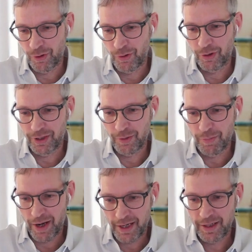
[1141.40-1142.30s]
not in a
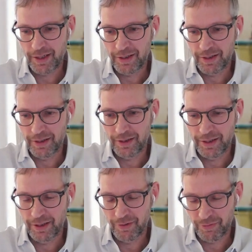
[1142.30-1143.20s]
binding,
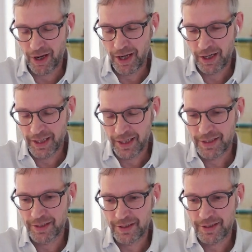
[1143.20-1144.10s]
in a final
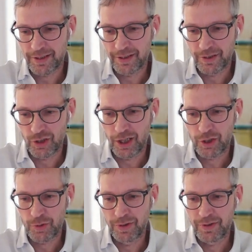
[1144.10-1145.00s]
instance
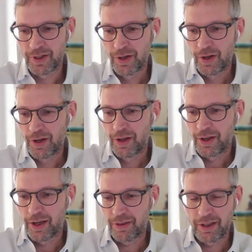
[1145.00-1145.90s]
judgment,
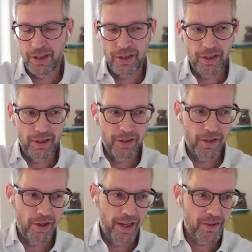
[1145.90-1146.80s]
I think in
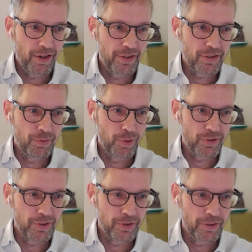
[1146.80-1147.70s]
the Netherlands it was
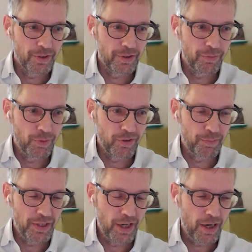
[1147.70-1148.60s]
a
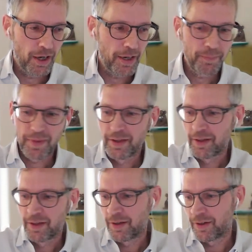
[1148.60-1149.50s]
PI,
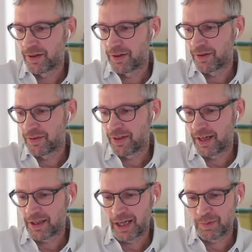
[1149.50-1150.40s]

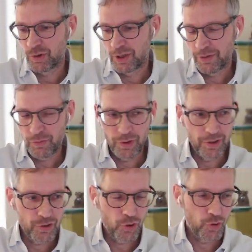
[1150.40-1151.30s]
they came to a
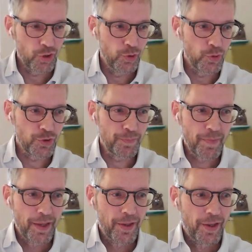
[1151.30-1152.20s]
different conclusion.
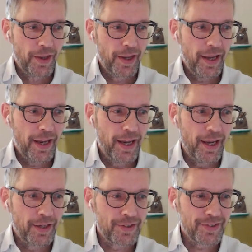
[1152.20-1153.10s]

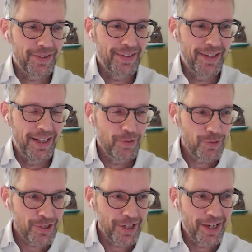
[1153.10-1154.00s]
And
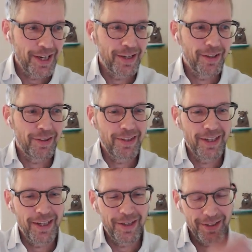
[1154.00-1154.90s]
interestingly,
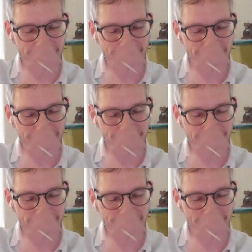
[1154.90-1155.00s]
the